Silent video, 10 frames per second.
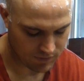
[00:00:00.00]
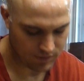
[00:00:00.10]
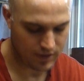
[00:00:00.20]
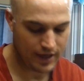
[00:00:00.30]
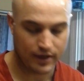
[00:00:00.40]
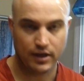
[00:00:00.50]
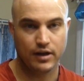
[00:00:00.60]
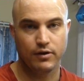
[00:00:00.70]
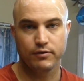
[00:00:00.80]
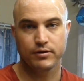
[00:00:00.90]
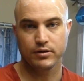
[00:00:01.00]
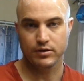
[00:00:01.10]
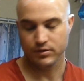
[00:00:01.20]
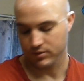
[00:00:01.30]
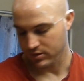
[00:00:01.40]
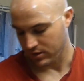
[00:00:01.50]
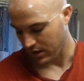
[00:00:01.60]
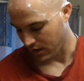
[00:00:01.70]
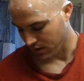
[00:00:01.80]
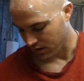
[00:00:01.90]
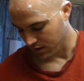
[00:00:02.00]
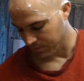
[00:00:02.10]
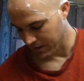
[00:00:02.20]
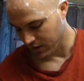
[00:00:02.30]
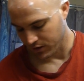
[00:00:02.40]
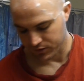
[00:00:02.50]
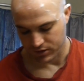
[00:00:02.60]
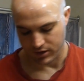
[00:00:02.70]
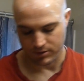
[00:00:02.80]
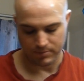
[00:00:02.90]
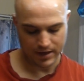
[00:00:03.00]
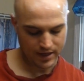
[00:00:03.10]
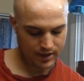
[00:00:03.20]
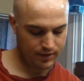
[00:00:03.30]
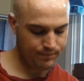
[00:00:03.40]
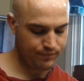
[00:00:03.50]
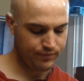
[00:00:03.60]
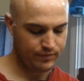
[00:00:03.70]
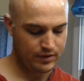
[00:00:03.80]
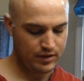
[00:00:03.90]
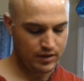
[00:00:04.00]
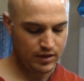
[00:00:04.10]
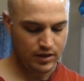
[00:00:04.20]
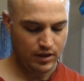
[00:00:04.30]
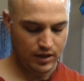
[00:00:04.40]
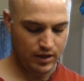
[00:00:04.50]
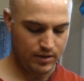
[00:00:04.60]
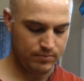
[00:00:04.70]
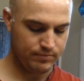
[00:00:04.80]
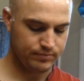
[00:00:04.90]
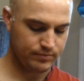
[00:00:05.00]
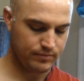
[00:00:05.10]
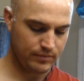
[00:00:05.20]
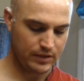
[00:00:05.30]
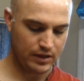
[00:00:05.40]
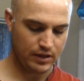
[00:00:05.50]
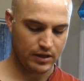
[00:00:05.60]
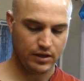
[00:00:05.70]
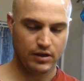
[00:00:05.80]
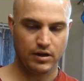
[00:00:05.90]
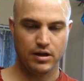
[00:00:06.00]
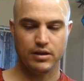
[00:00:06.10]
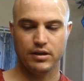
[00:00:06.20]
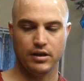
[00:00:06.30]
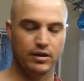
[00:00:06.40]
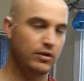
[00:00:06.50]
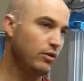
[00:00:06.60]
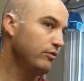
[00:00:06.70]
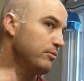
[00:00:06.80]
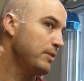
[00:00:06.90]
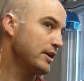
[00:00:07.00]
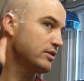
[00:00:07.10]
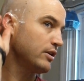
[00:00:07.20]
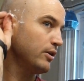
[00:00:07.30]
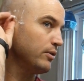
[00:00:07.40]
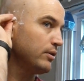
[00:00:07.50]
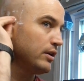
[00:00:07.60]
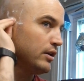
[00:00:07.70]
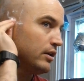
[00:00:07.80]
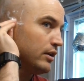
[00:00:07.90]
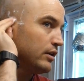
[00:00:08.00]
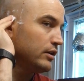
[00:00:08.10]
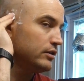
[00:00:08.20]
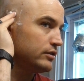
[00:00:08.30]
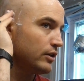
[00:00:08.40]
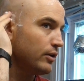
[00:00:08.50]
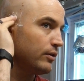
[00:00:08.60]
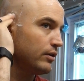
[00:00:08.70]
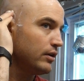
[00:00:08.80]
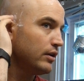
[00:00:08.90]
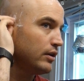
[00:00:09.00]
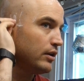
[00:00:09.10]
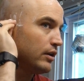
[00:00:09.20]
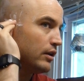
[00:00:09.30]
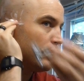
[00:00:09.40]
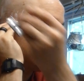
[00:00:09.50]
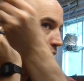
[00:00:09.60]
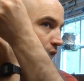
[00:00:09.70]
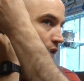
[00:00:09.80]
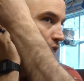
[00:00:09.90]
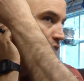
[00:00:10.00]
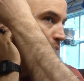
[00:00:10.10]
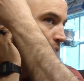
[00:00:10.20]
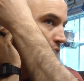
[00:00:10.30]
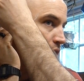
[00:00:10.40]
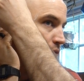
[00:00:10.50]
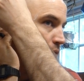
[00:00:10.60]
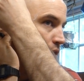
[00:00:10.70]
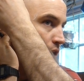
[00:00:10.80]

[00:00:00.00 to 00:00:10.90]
yeah, kind of over a little bit closer to the bay, on the Gulf of Mexico. So if you have any experience with